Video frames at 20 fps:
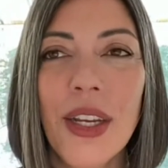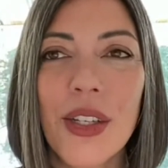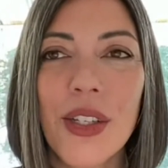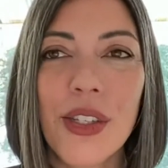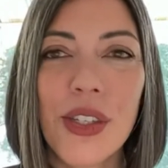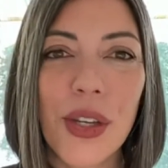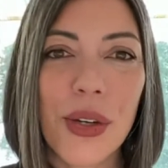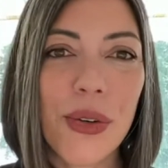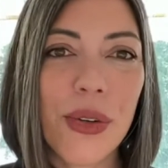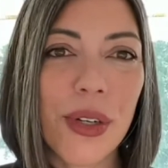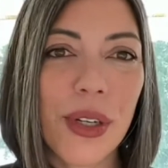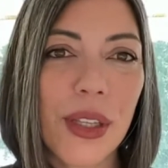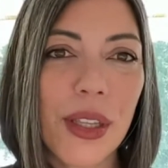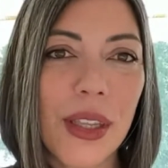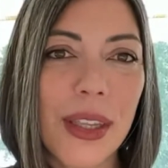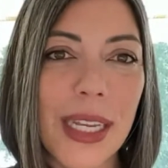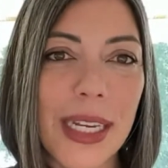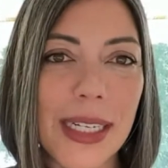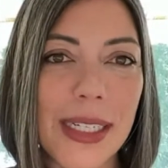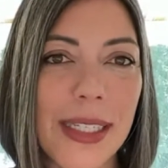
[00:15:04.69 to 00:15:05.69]
So
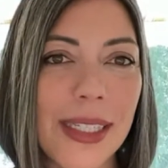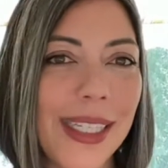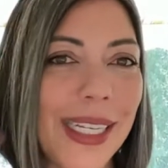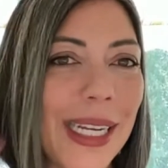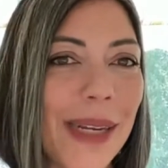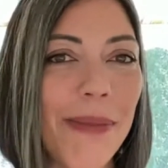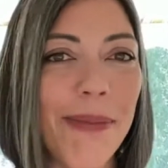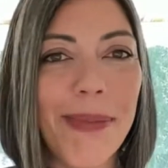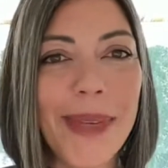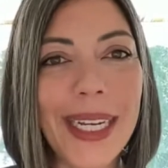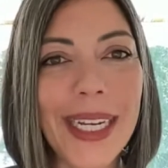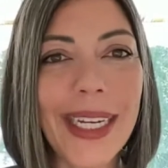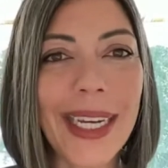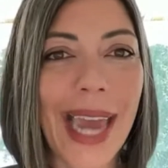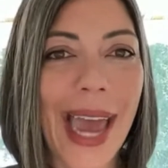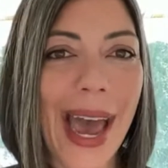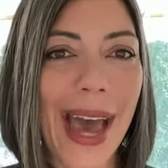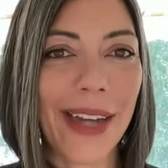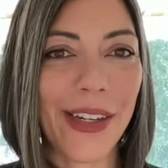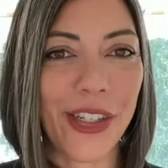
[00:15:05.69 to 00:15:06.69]
they see me
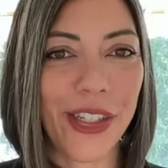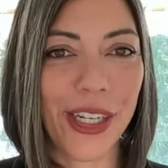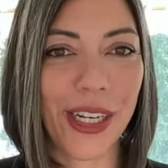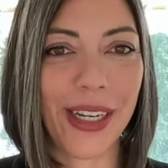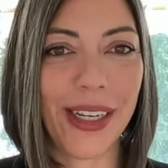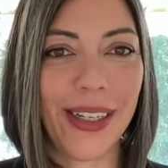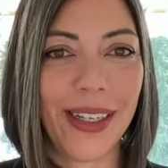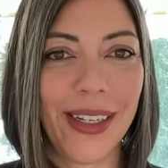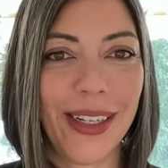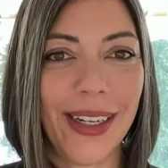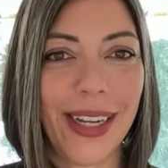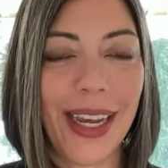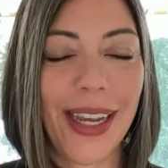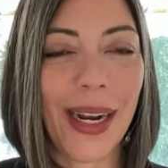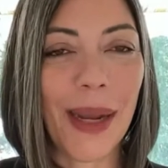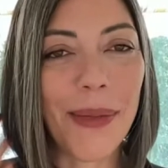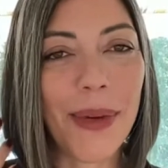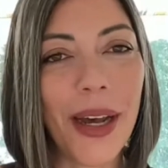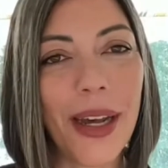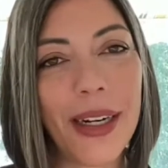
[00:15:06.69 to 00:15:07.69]
catch it
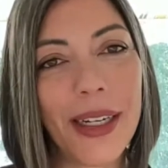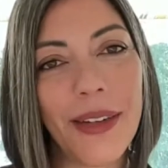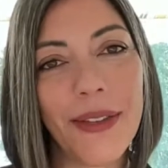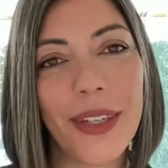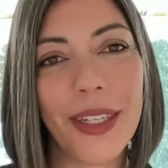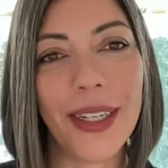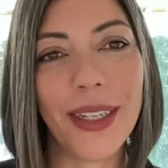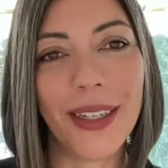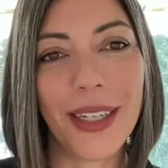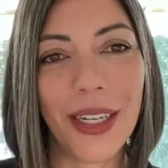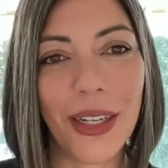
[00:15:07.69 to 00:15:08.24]
and I'm not even,